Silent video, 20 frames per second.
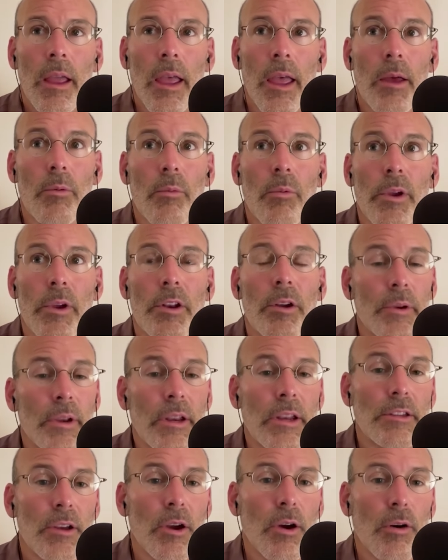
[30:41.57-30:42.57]
and we don't
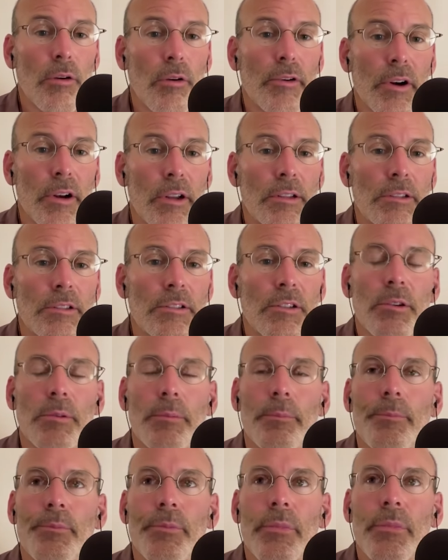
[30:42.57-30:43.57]
need to overconsume.